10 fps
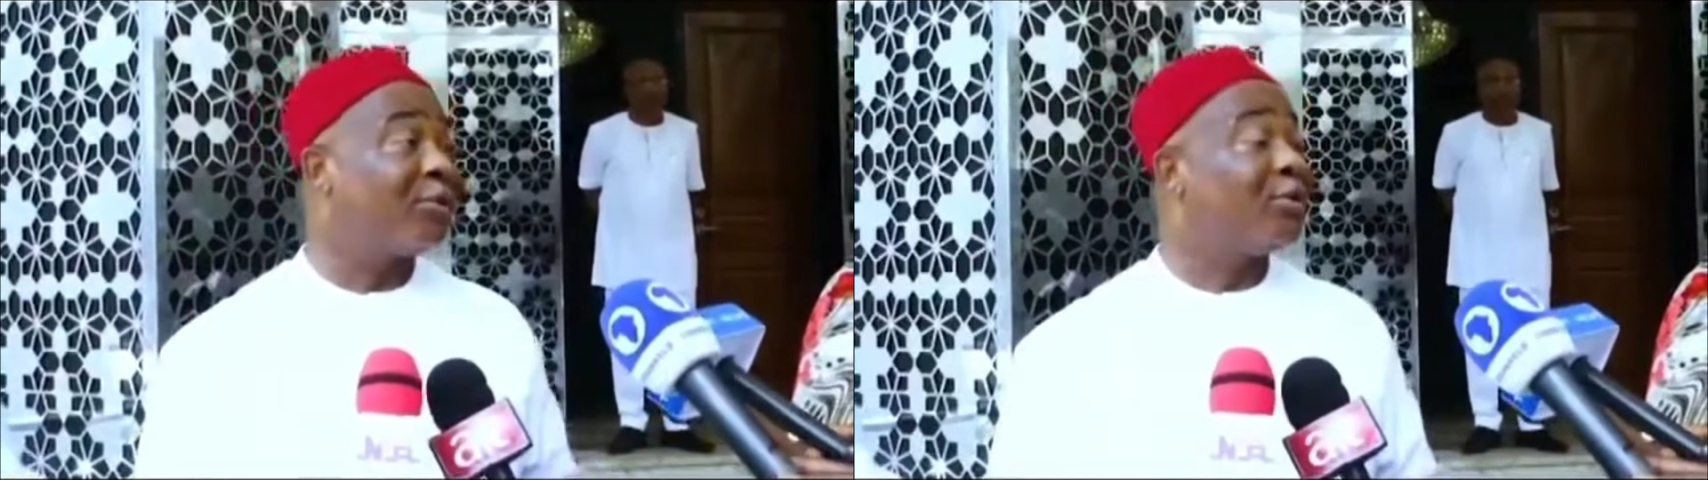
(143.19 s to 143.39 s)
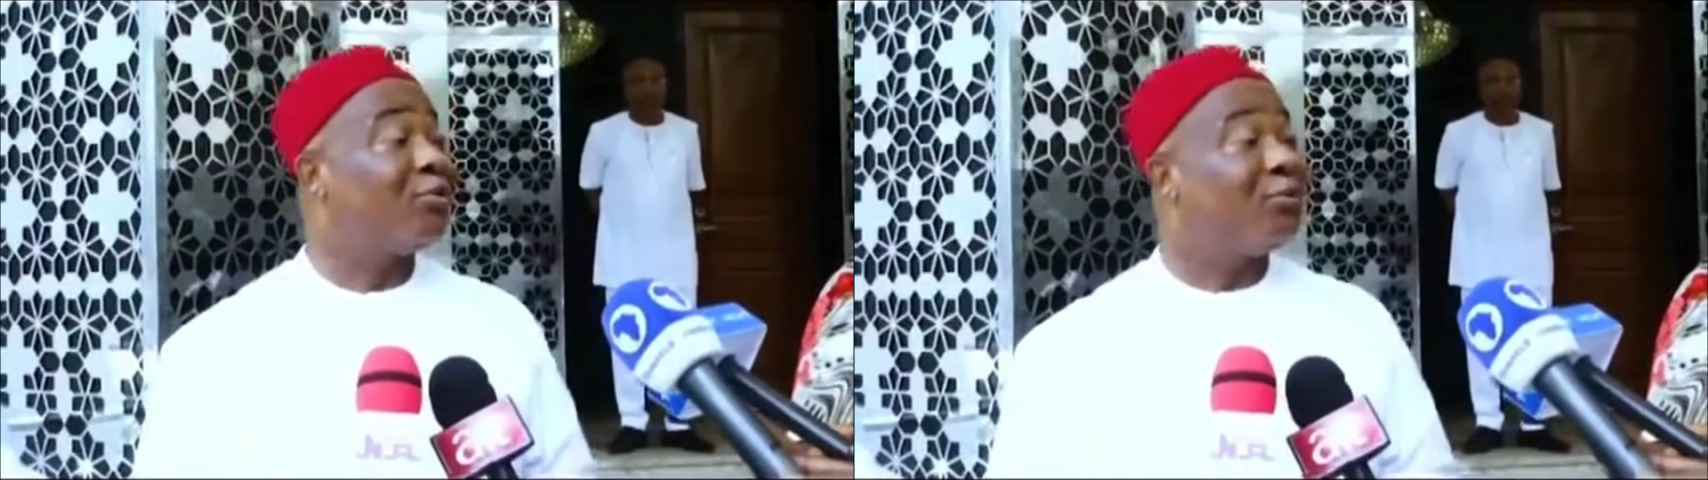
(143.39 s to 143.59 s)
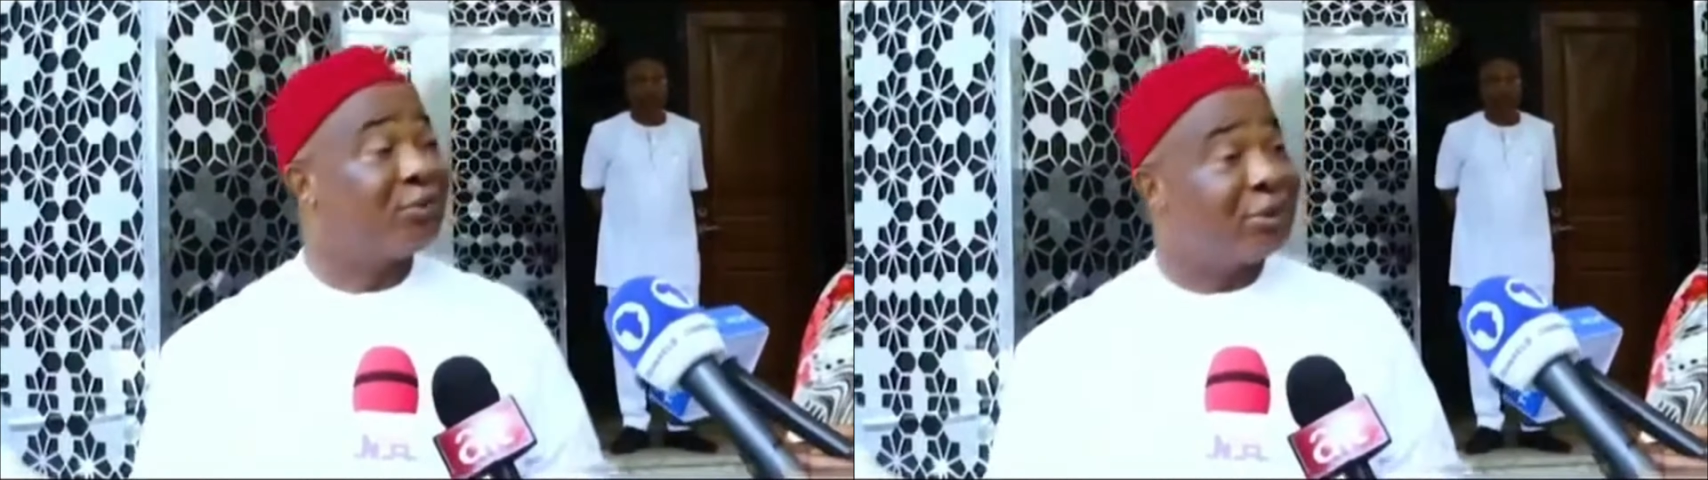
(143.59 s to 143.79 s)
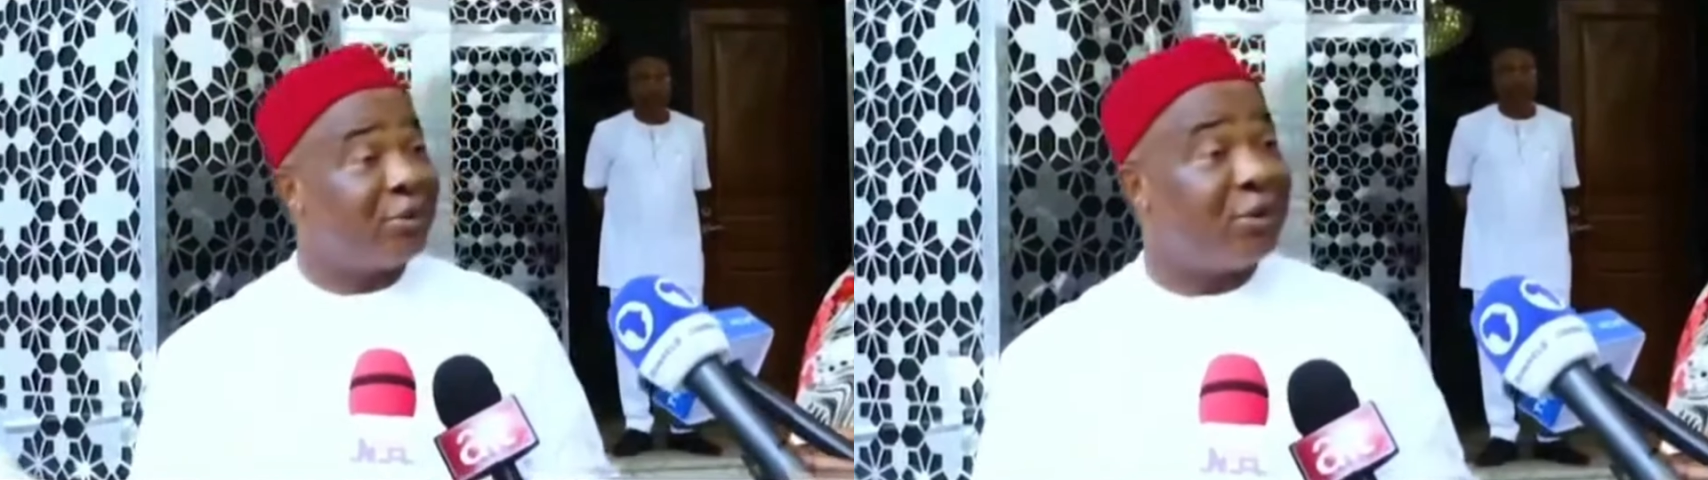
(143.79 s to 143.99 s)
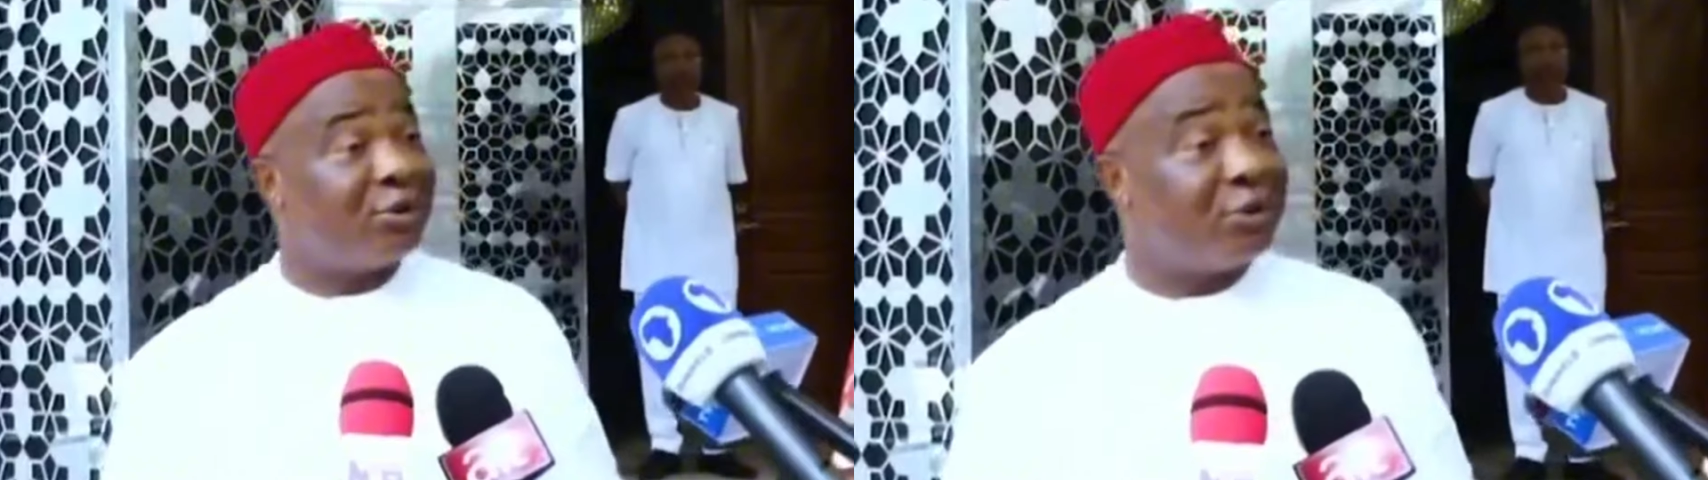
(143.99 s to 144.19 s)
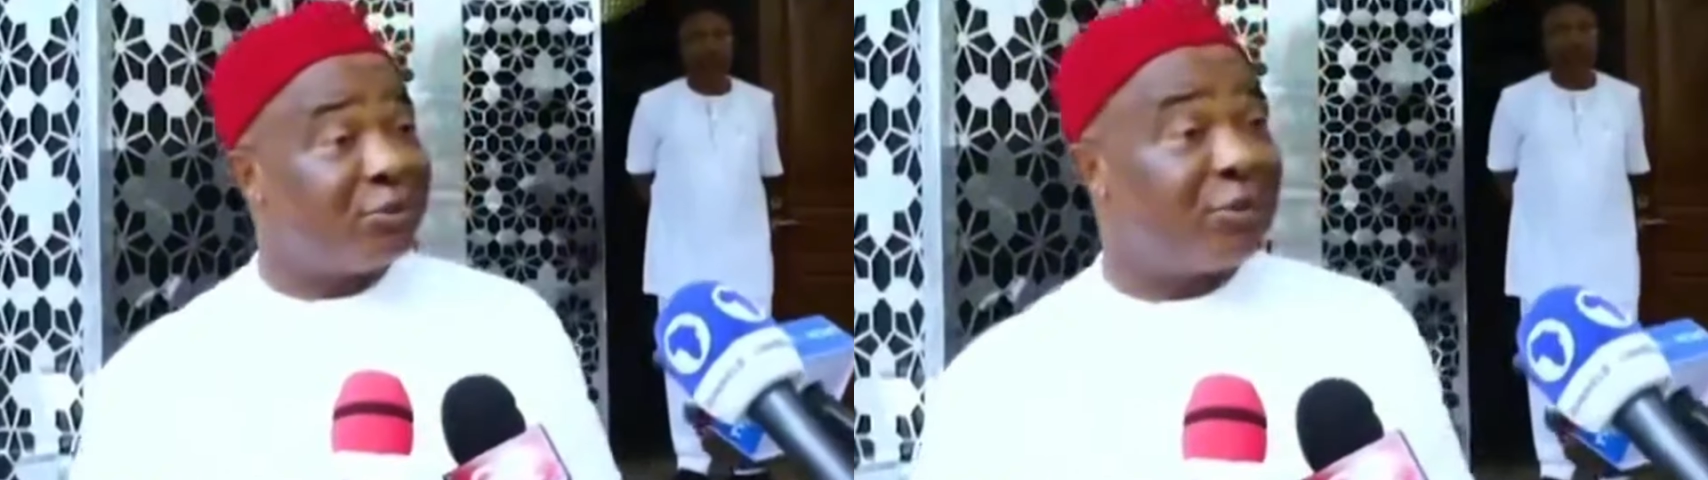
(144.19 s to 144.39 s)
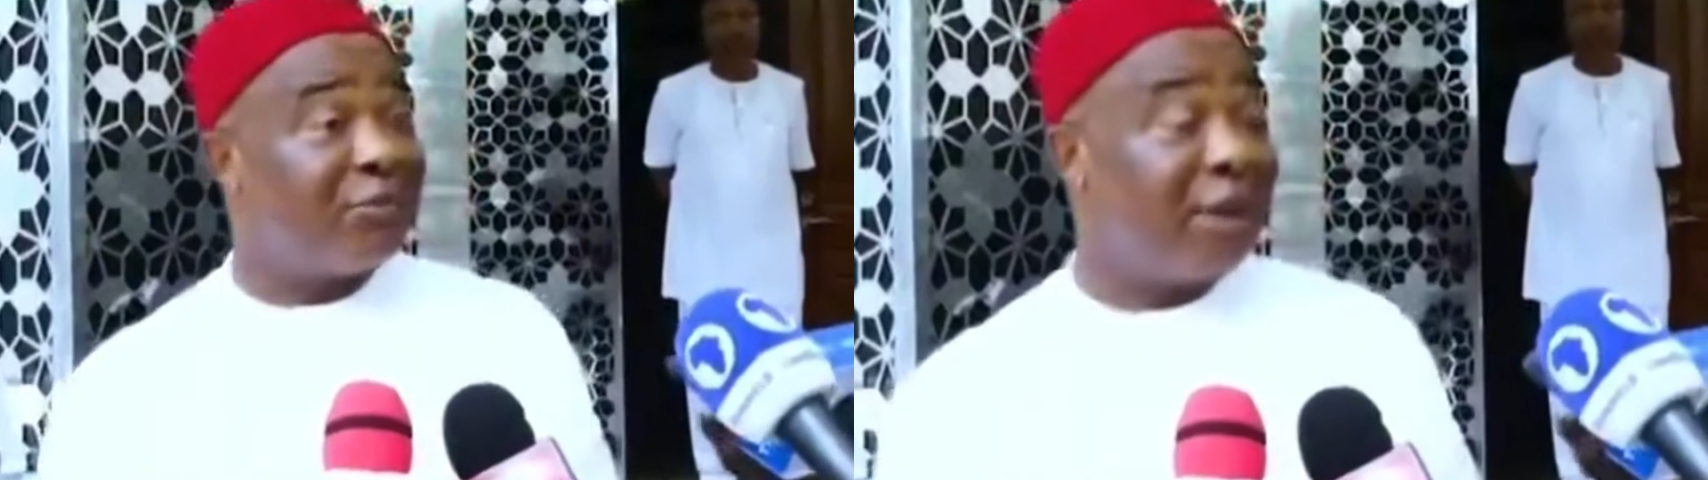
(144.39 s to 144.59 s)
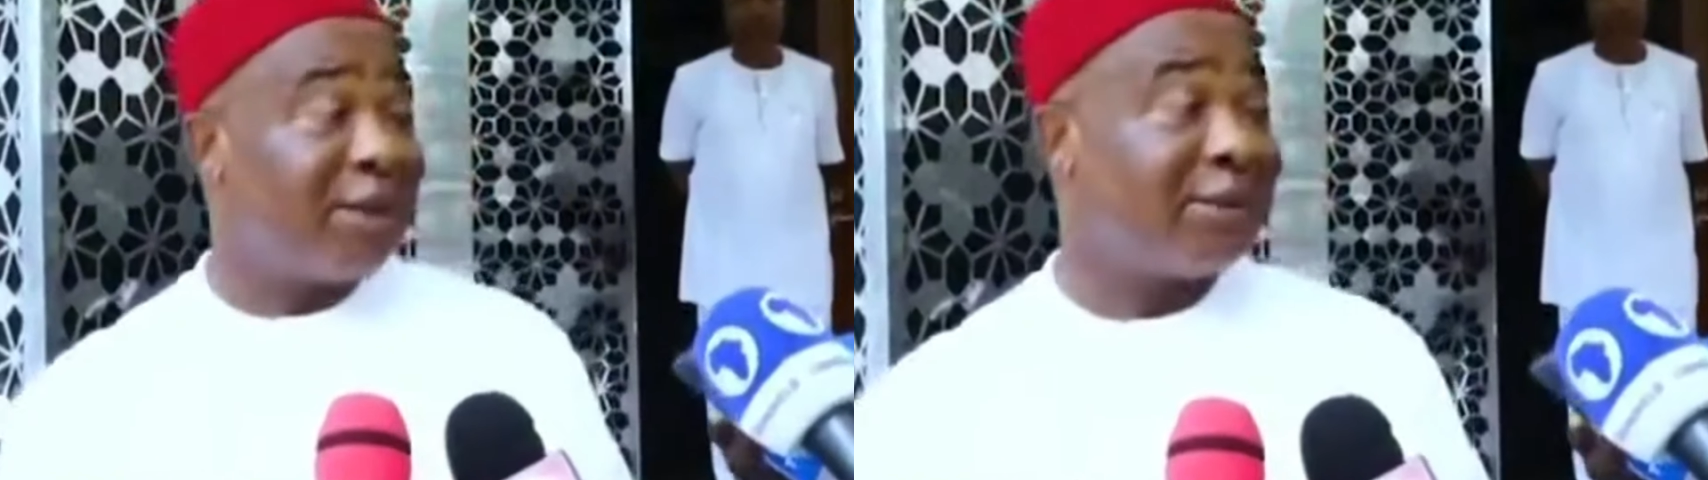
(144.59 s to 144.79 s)
he will put a workshop in
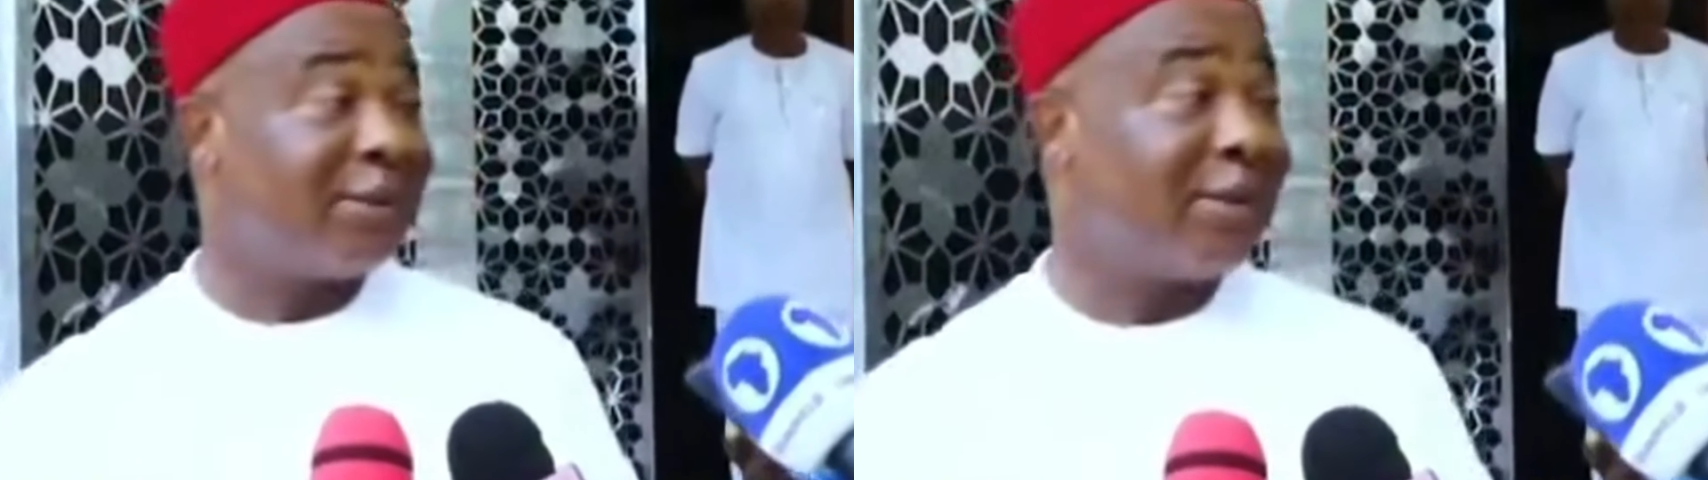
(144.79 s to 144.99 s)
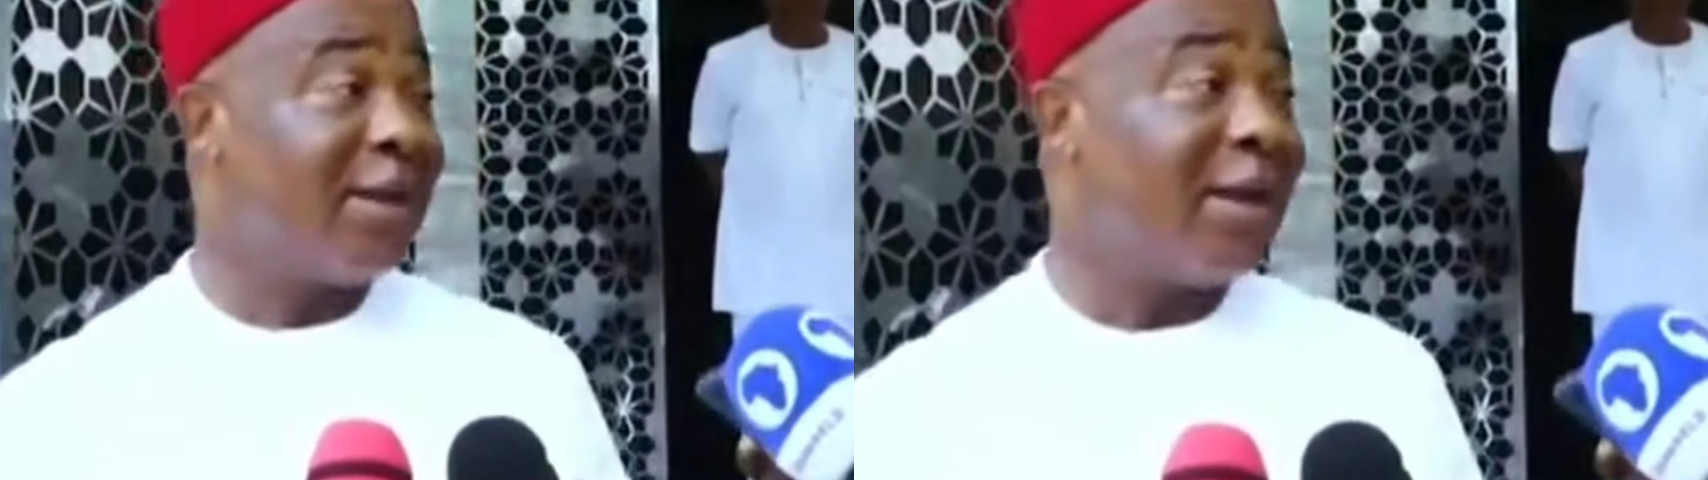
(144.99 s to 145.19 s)
place.